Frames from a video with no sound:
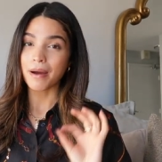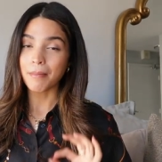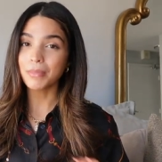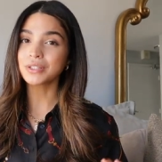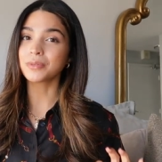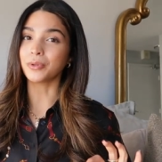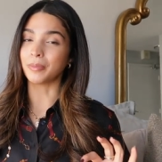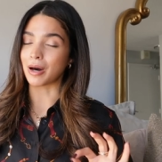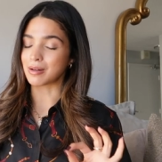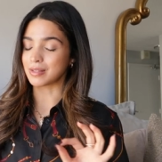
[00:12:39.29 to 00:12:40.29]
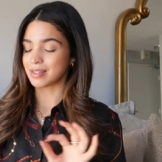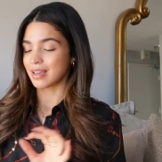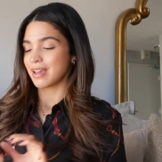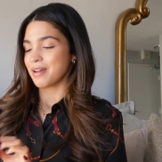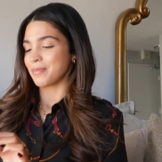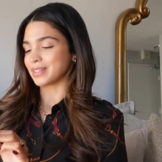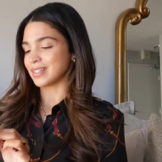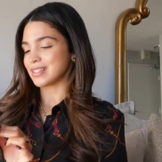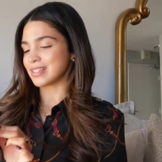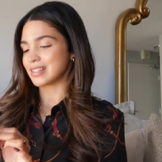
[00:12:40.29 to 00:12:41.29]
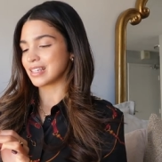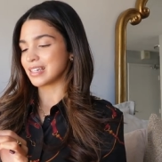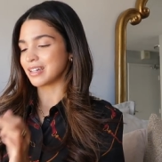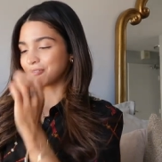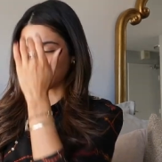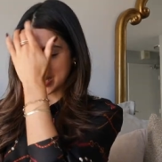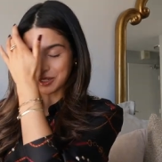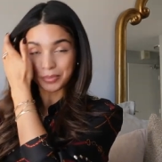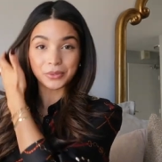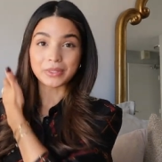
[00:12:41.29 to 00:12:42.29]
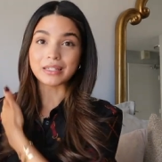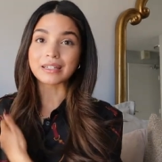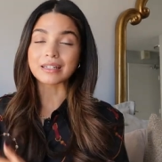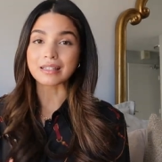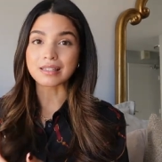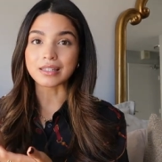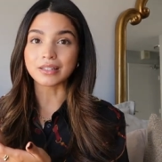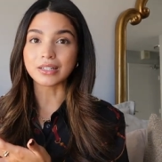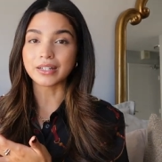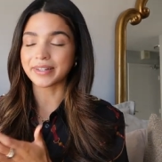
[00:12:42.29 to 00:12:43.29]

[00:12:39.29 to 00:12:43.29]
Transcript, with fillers: multiple bottles but this is the Rare Beauty Concealer.